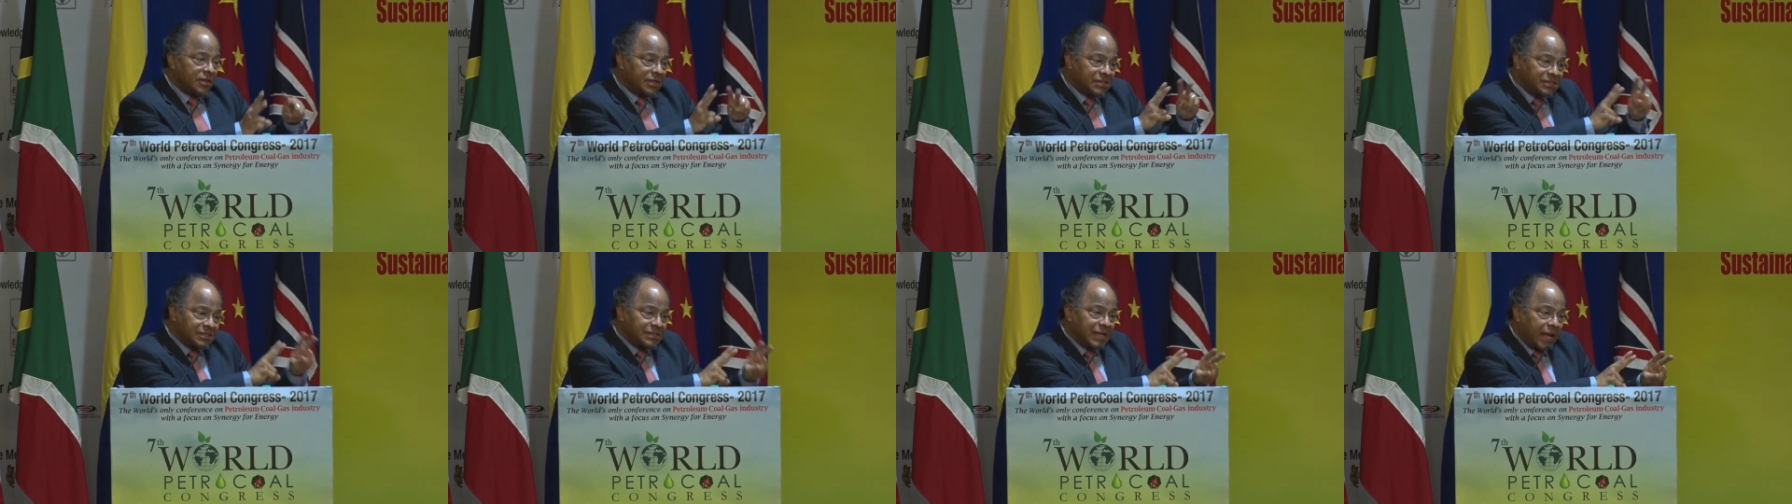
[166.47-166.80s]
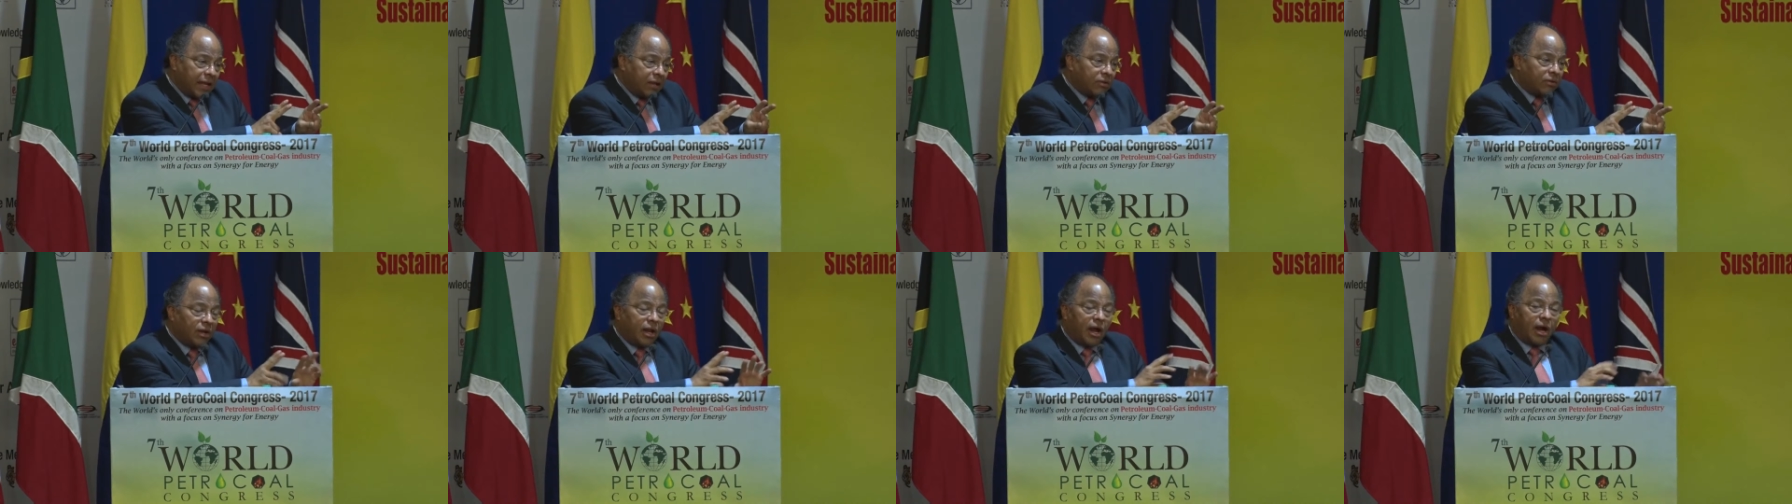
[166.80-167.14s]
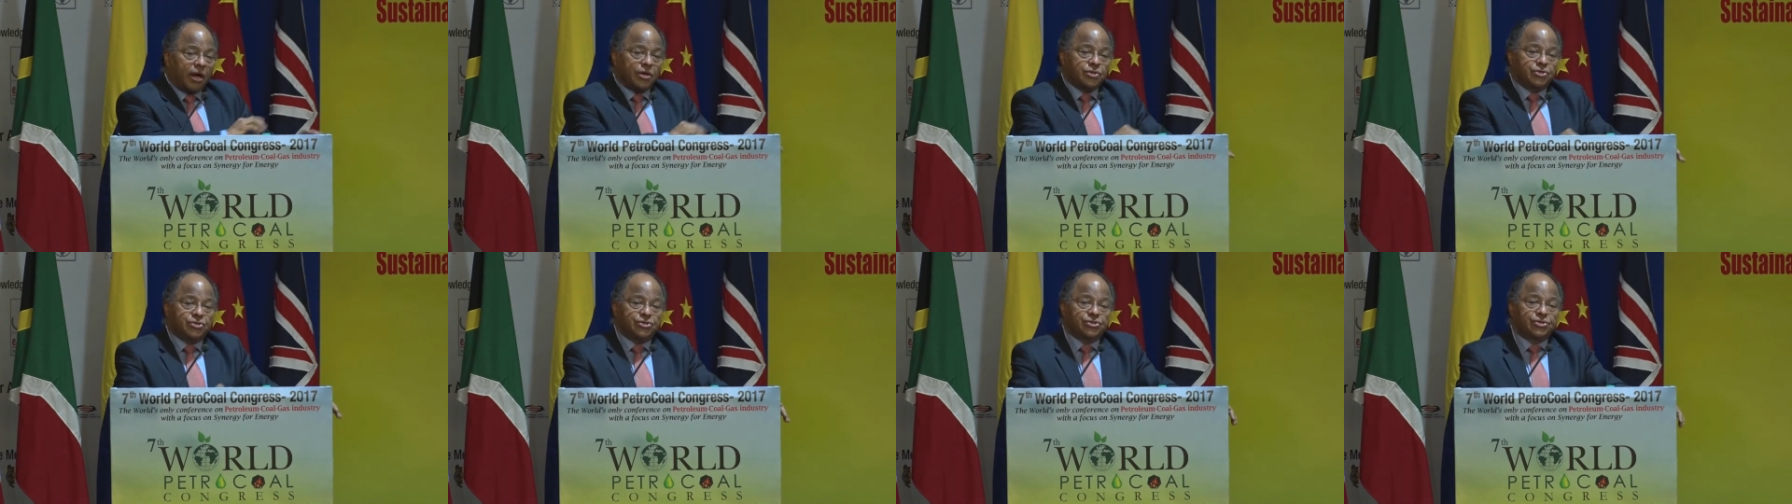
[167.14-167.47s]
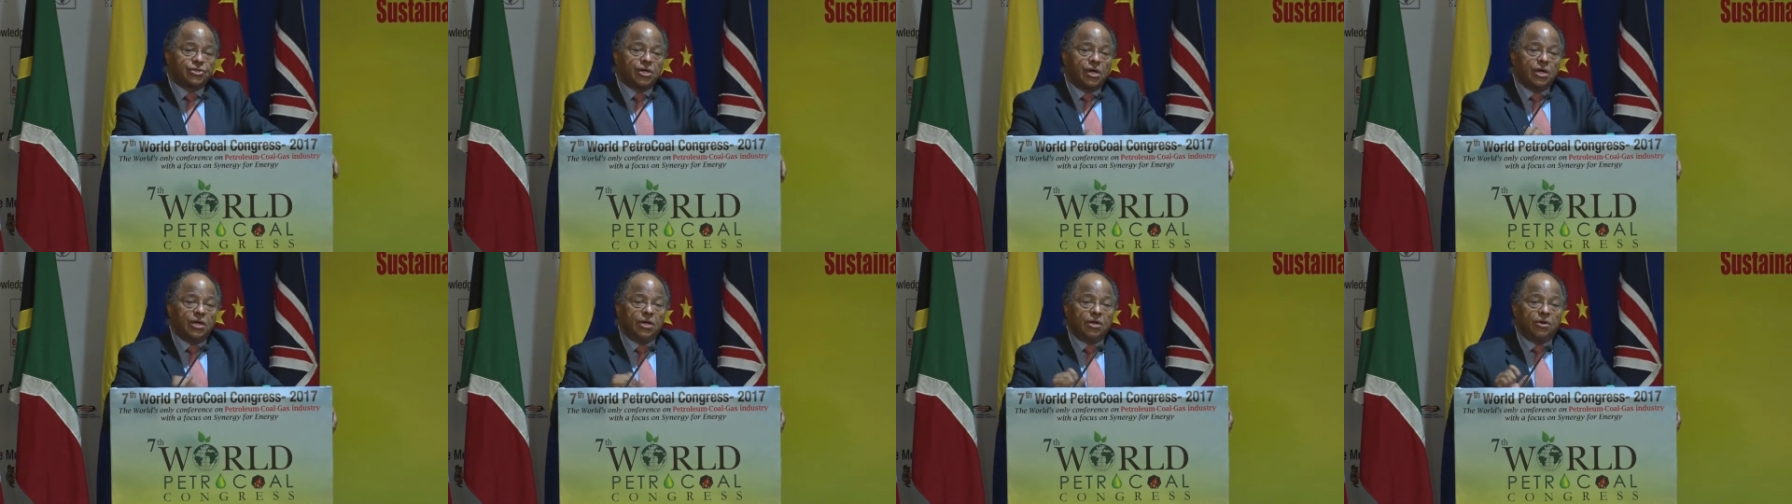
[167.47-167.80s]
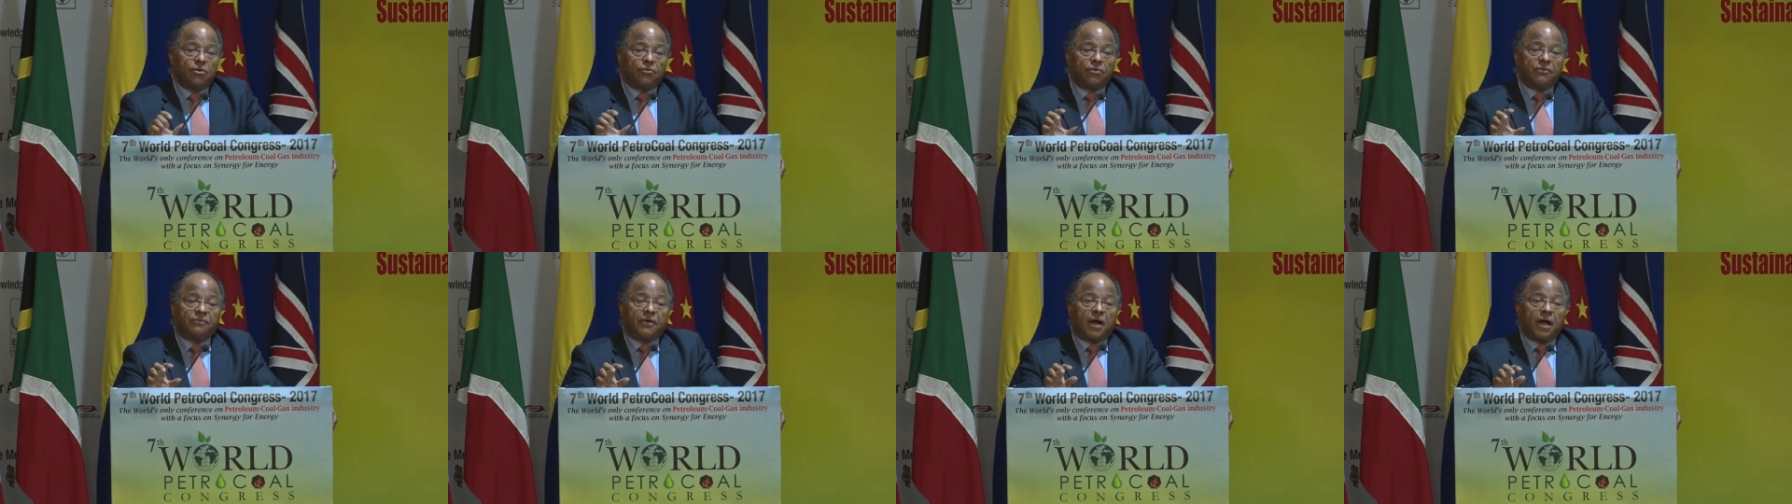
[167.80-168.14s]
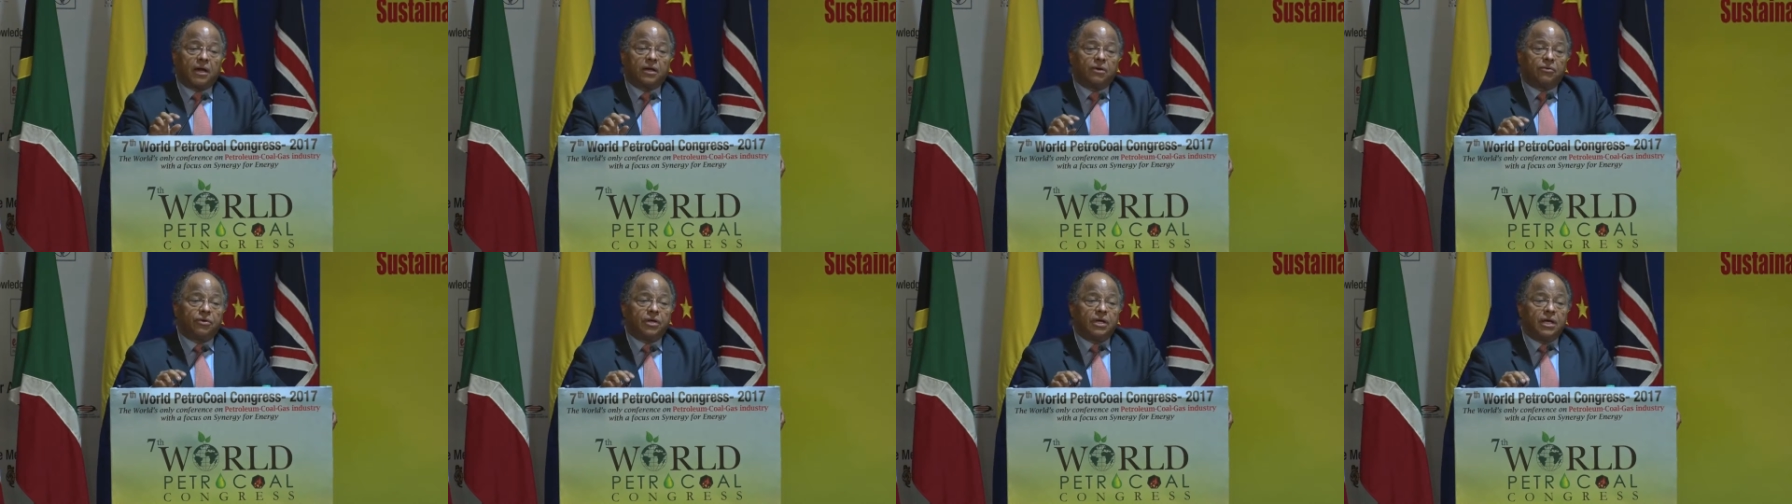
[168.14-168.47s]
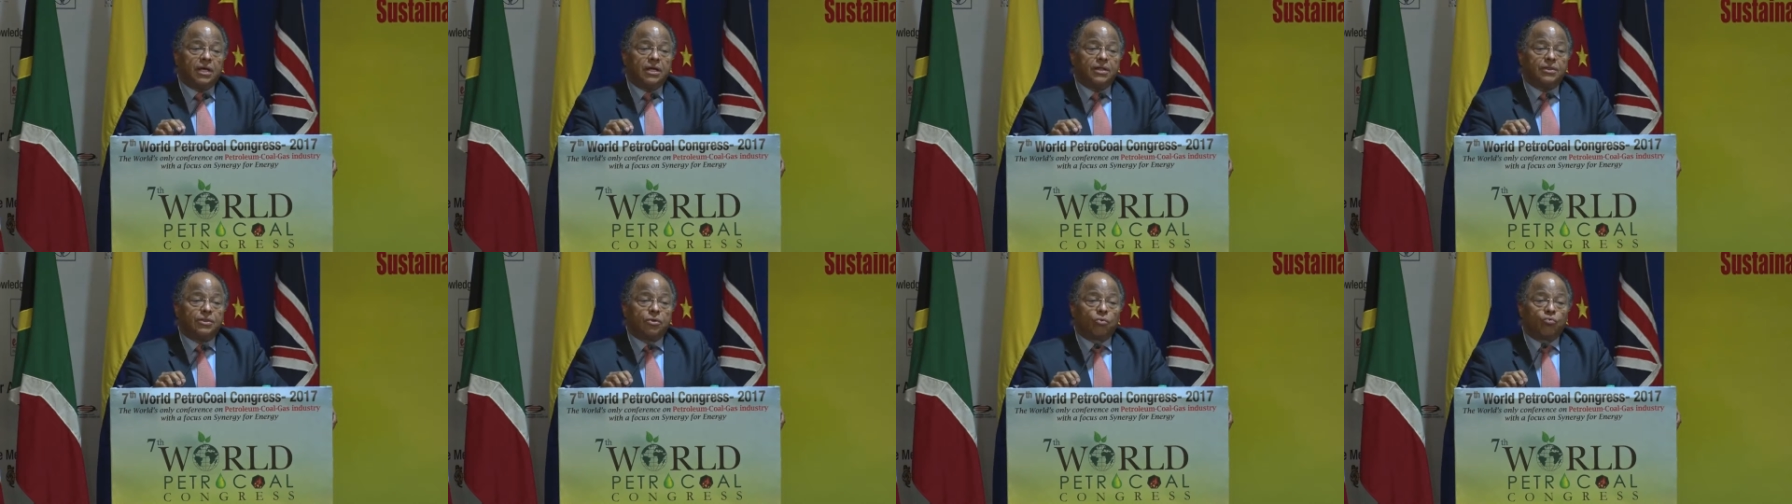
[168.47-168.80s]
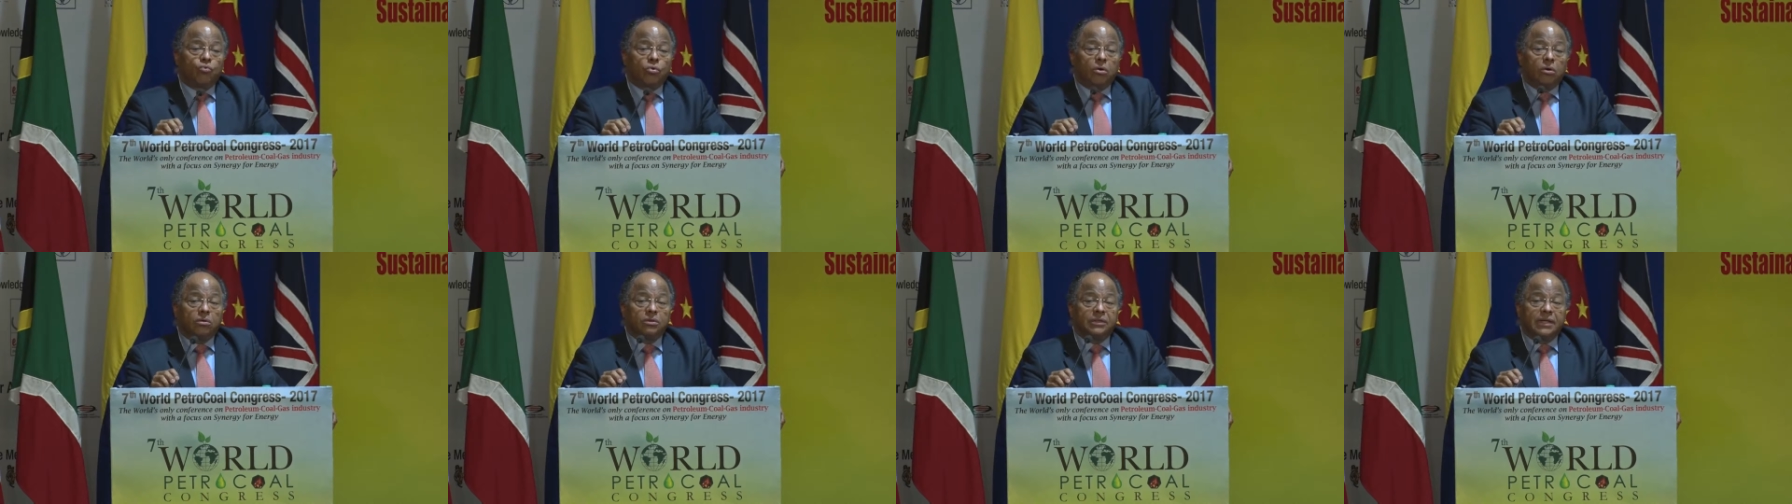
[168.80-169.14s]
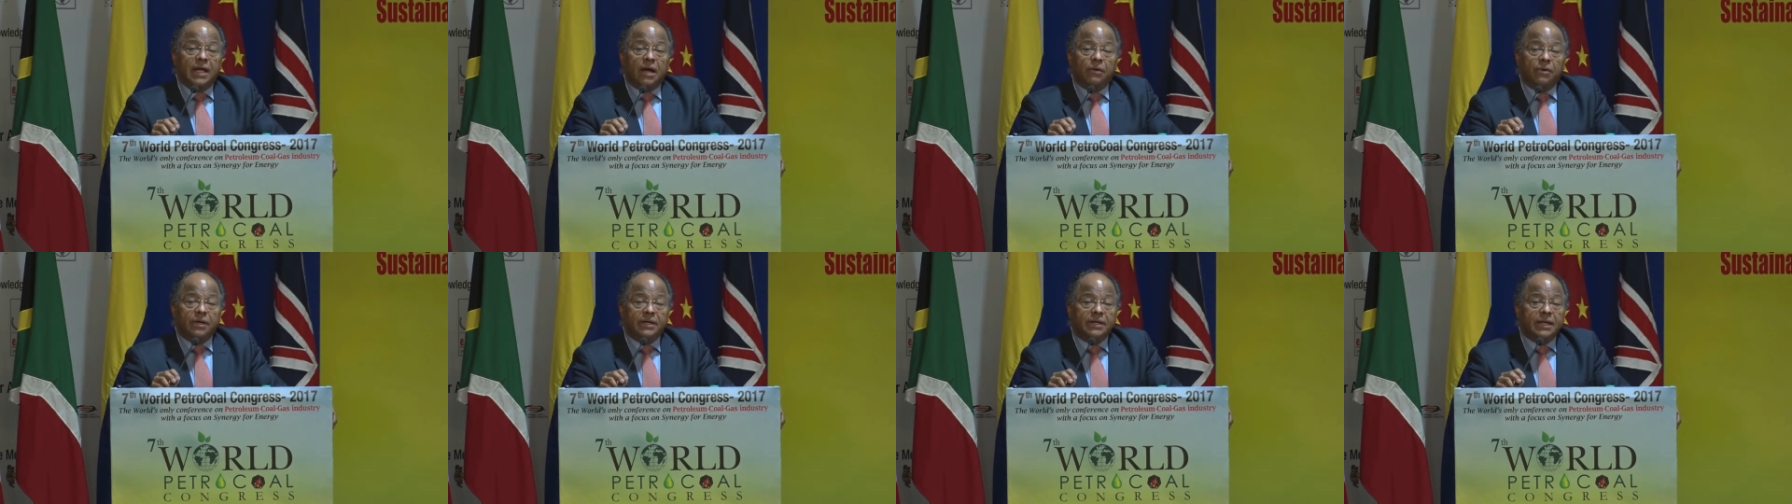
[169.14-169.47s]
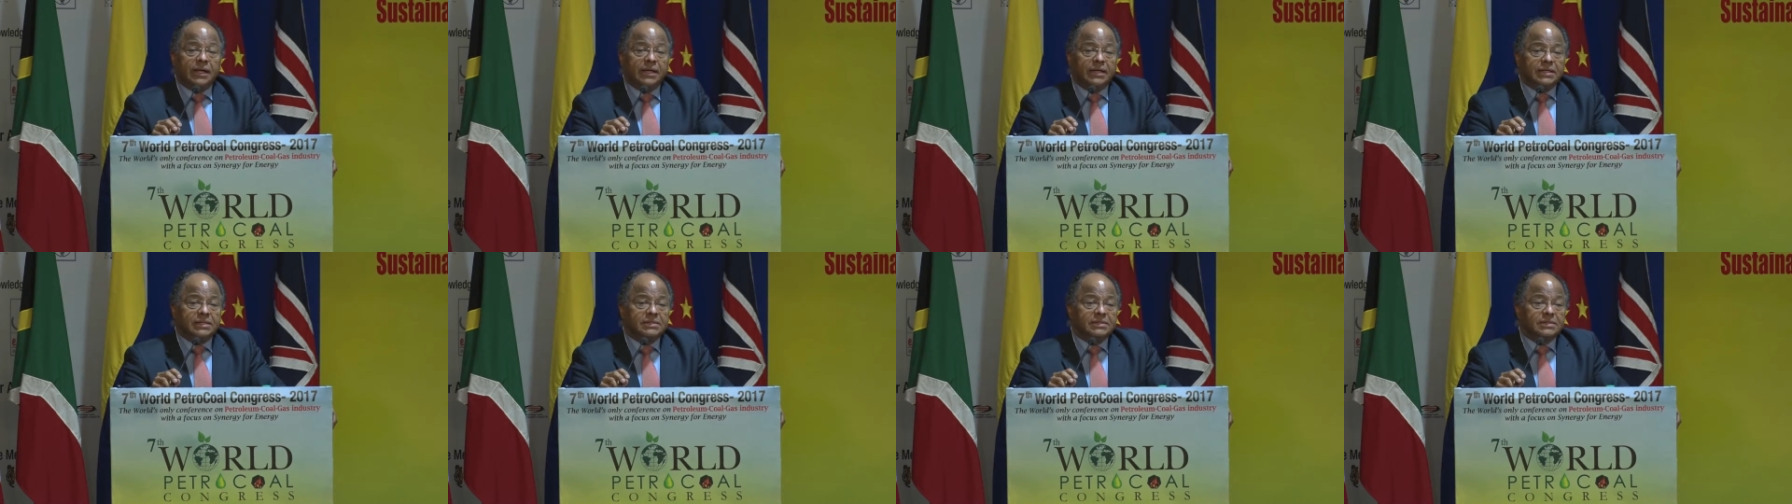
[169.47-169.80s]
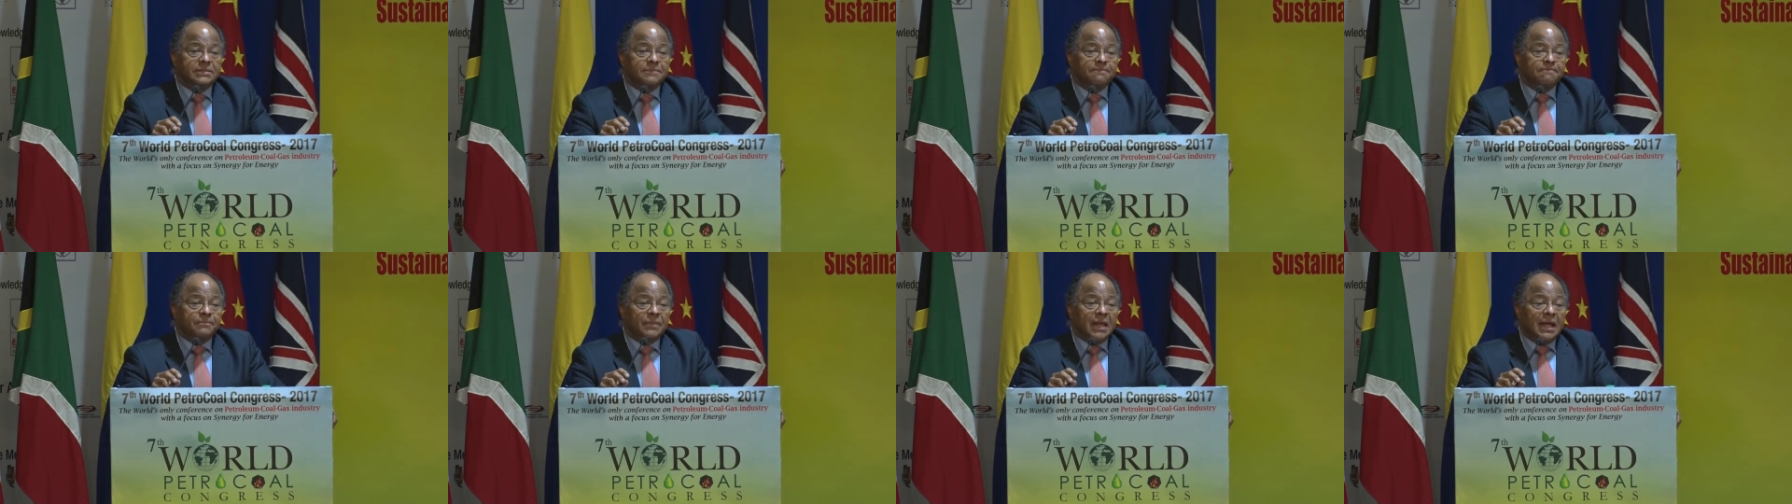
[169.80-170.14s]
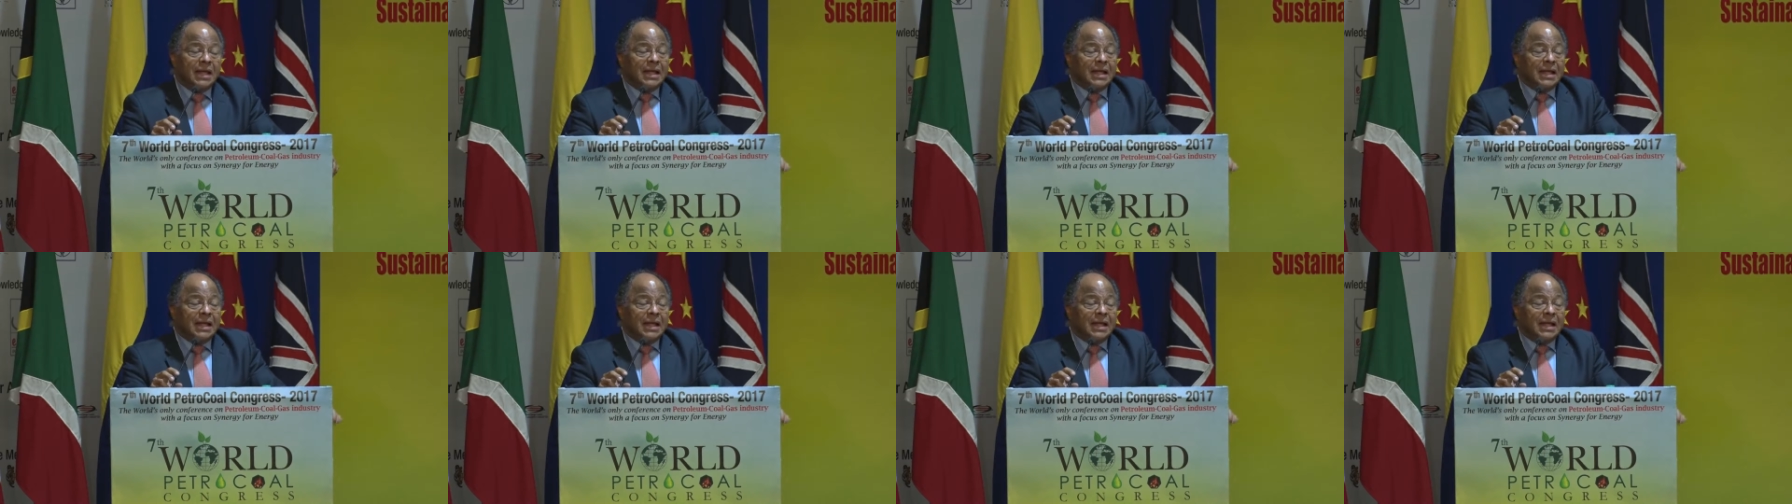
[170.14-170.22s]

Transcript: the second largest refinery in the world nowadays.